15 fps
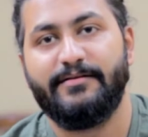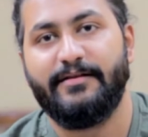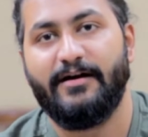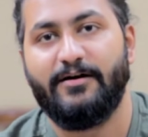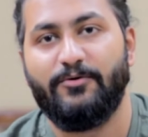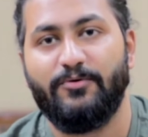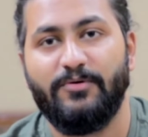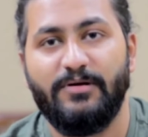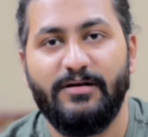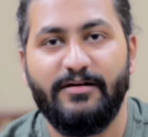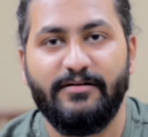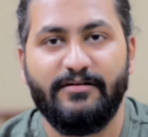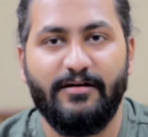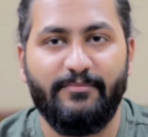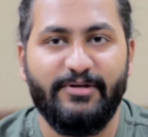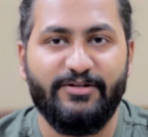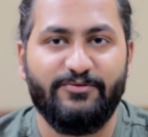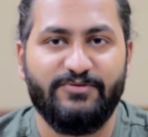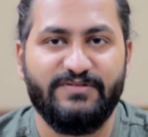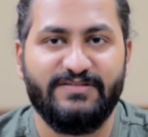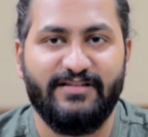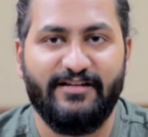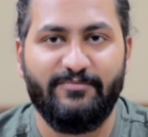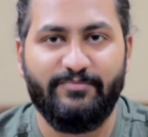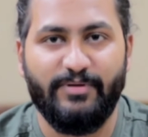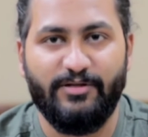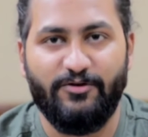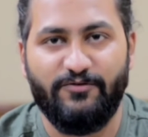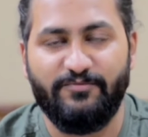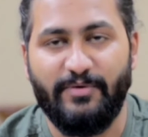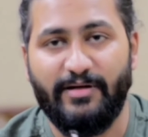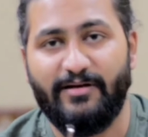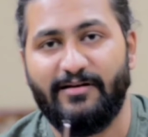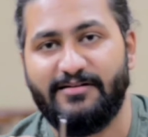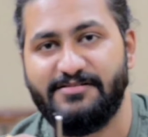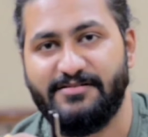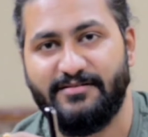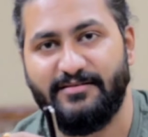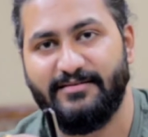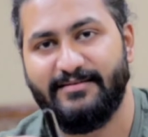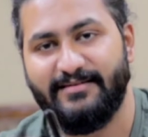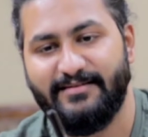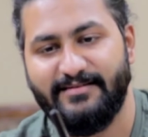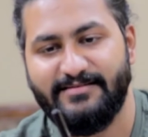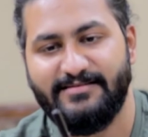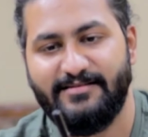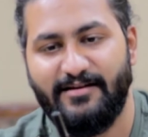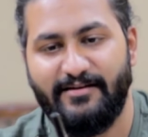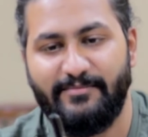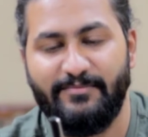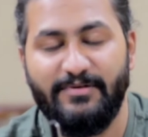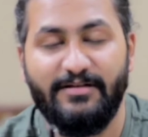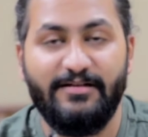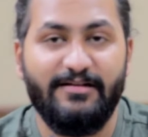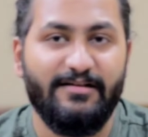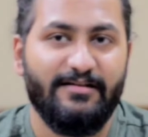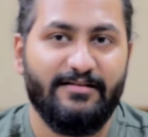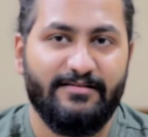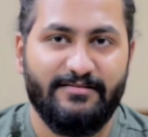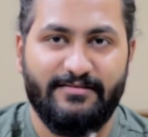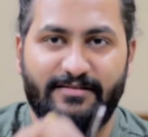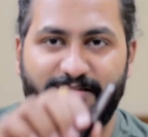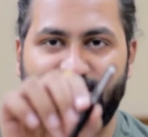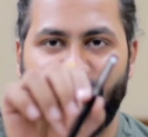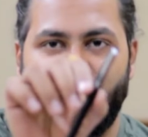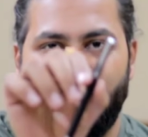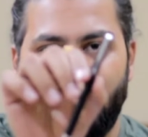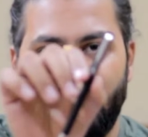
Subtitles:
Now coming to the second pen of my collection, this time this